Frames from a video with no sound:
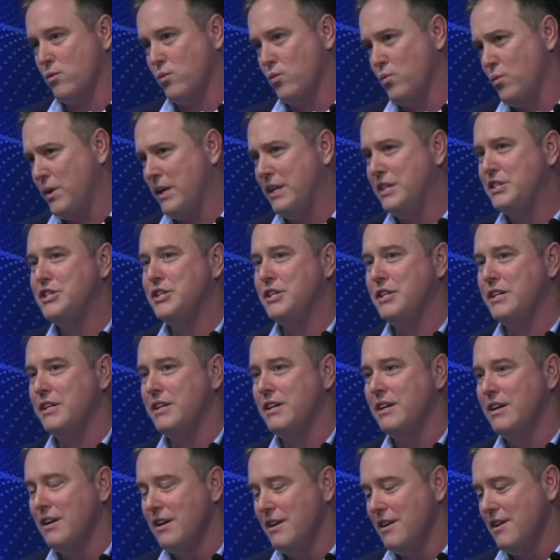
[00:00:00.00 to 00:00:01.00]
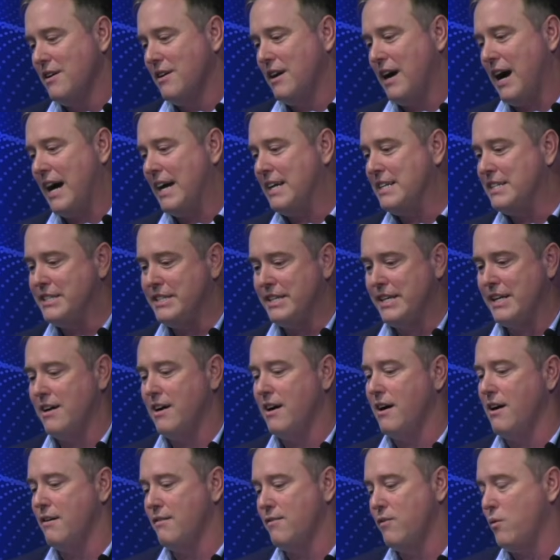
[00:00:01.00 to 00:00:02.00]
rigid idea
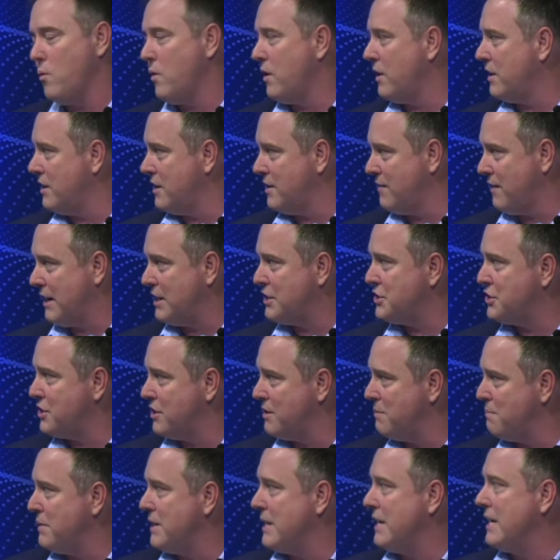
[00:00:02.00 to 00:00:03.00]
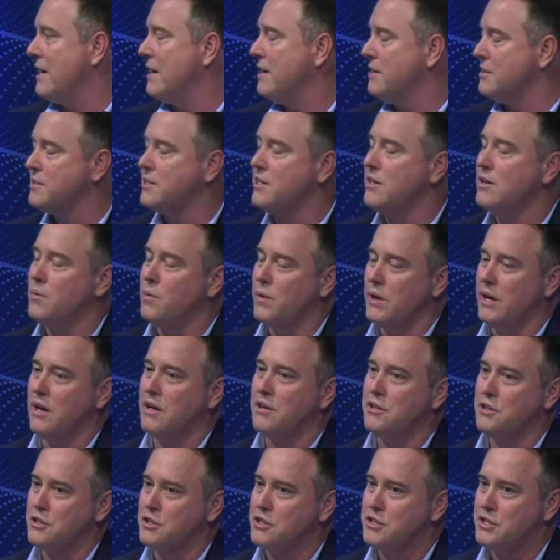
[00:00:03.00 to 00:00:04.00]
of what a device should be until we
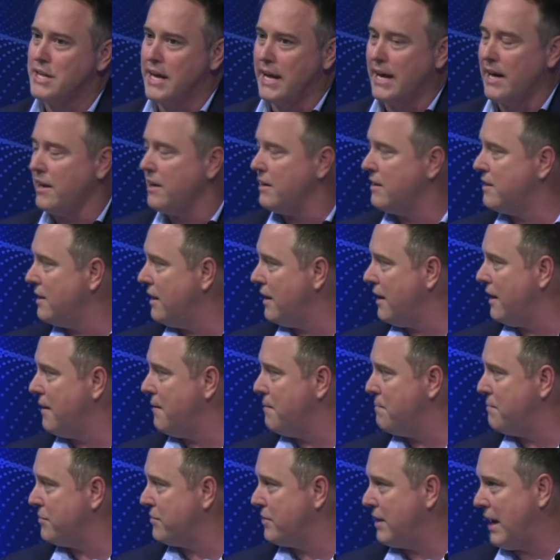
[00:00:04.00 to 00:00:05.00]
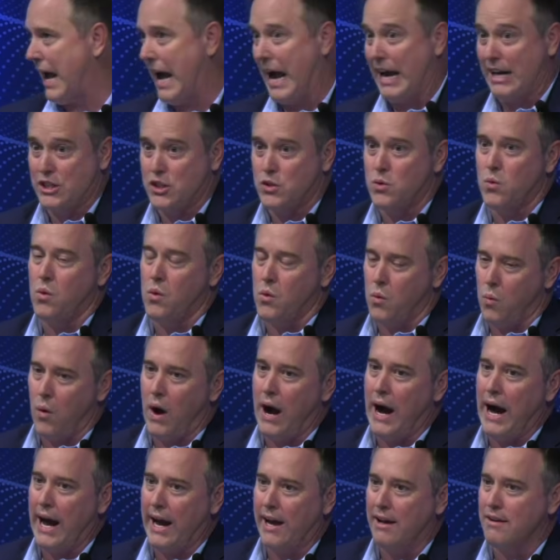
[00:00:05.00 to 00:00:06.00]
understand the actual
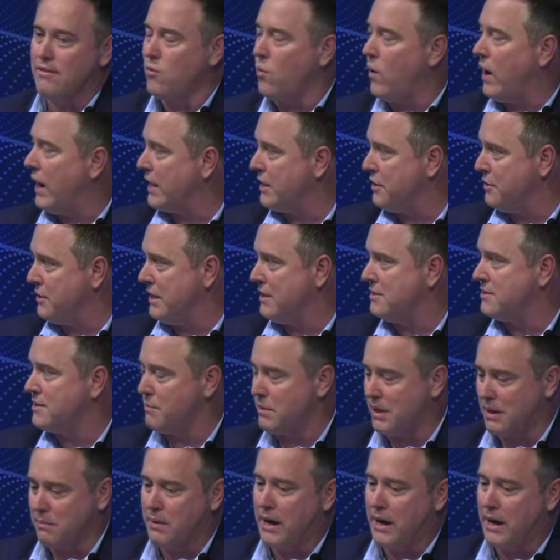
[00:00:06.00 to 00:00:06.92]
why of why you need something